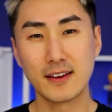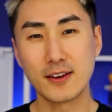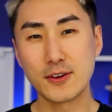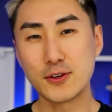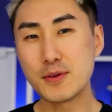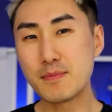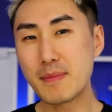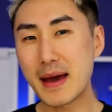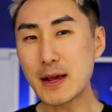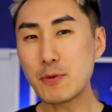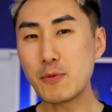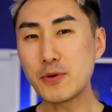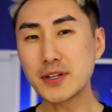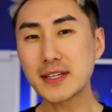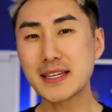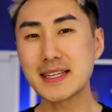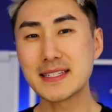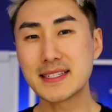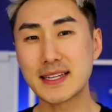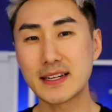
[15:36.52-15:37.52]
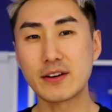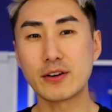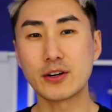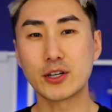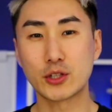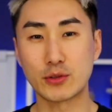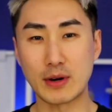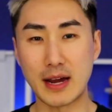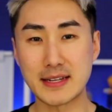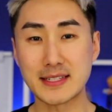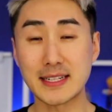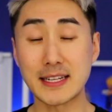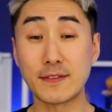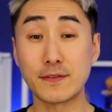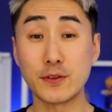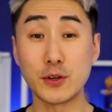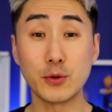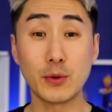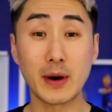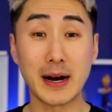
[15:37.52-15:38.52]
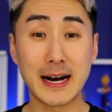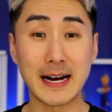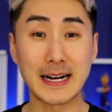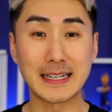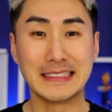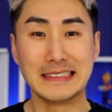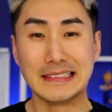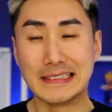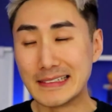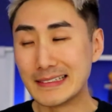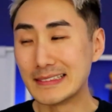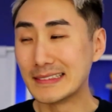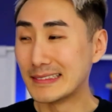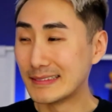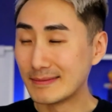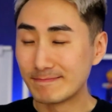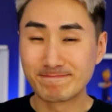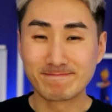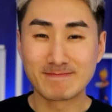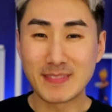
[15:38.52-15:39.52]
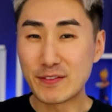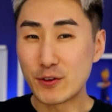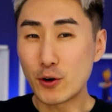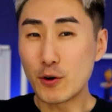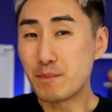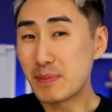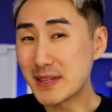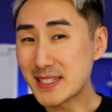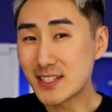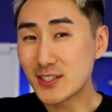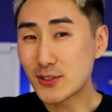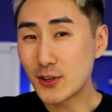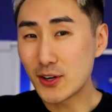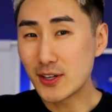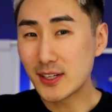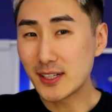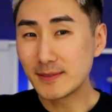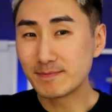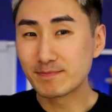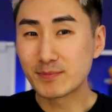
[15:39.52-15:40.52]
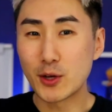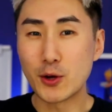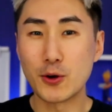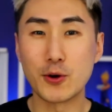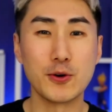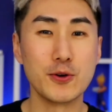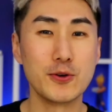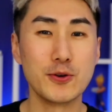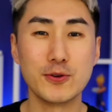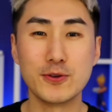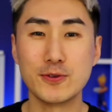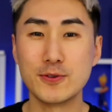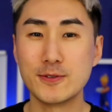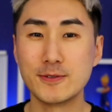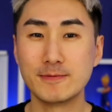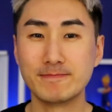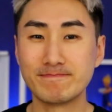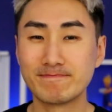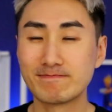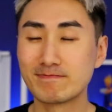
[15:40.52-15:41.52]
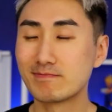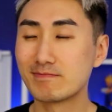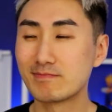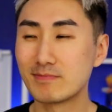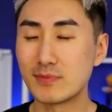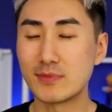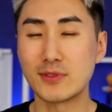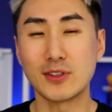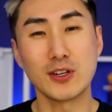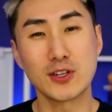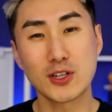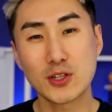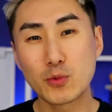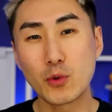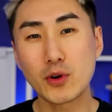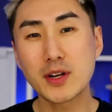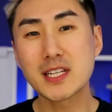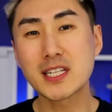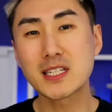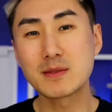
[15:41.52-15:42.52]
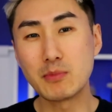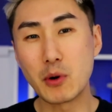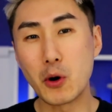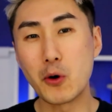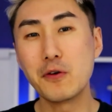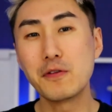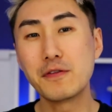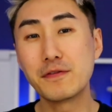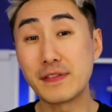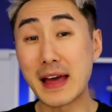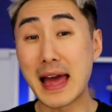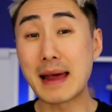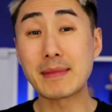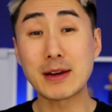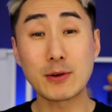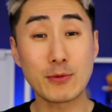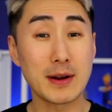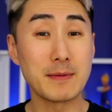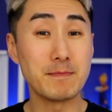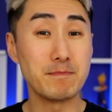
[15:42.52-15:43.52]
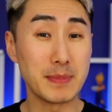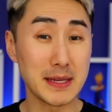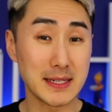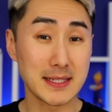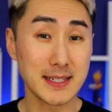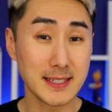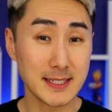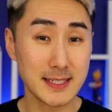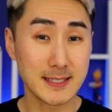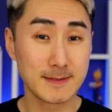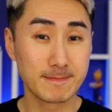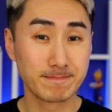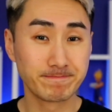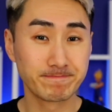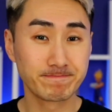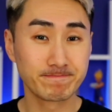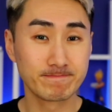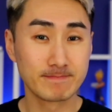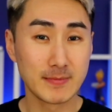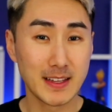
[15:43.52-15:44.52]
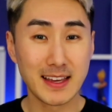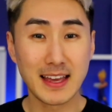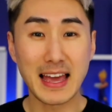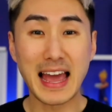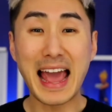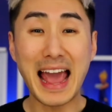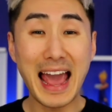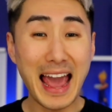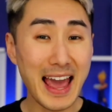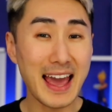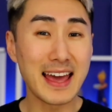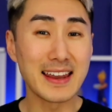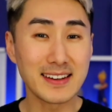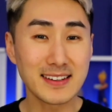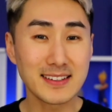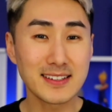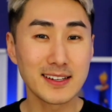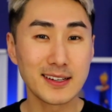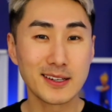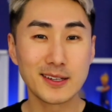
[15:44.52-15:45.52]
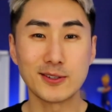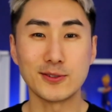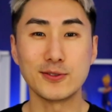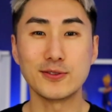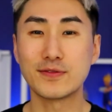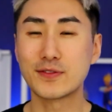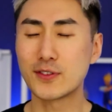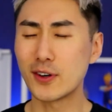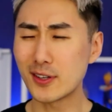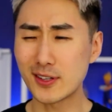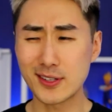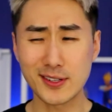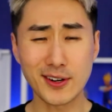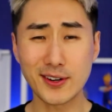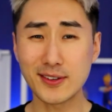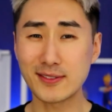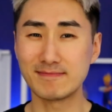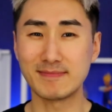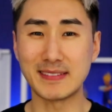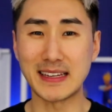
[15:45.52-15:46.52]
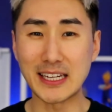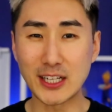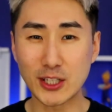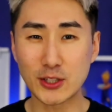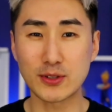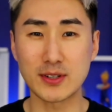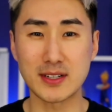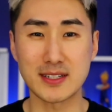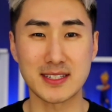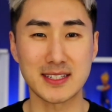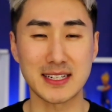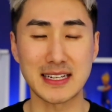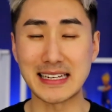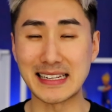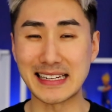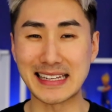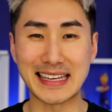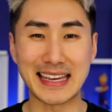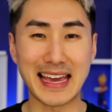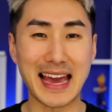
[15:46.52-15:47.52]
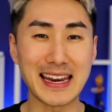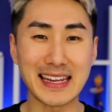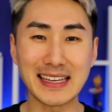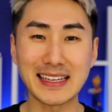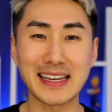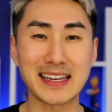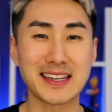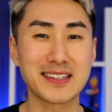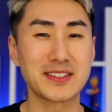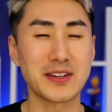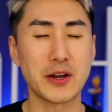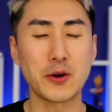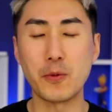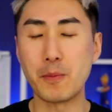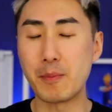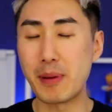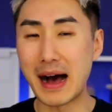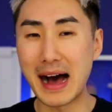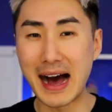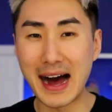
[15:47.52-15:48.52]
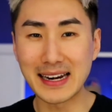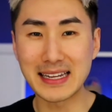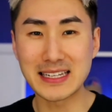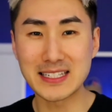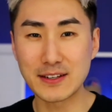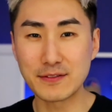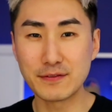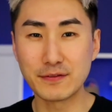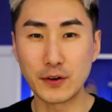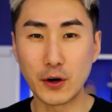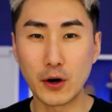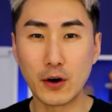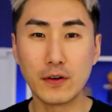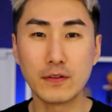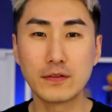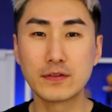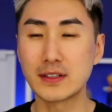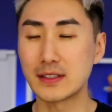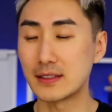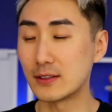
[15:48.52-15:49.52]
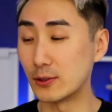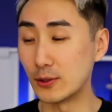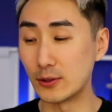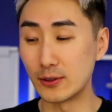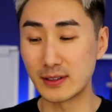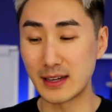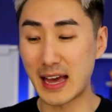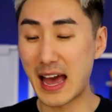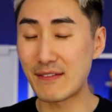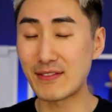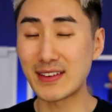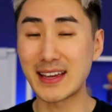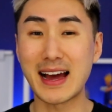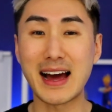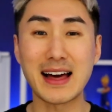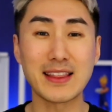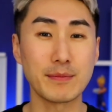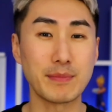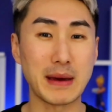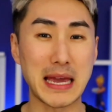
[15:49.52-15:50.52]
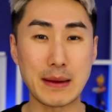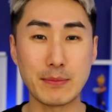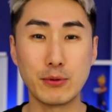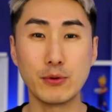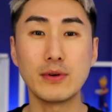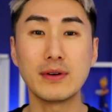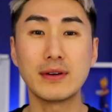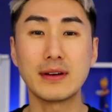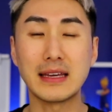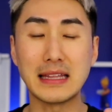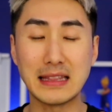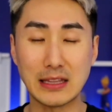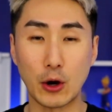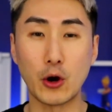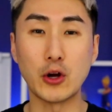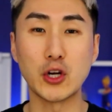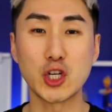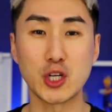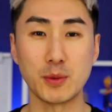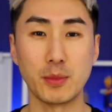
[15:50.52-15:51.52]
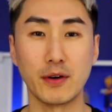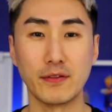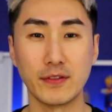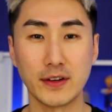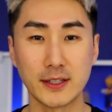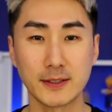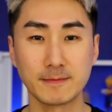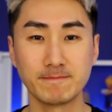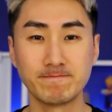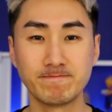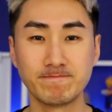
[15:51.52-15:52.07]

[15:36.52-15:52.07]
You may want to consider a trust if you're a business owner who you just want a small family-run business and you've got no interest in getting external parties involved or having other people in ownership of it.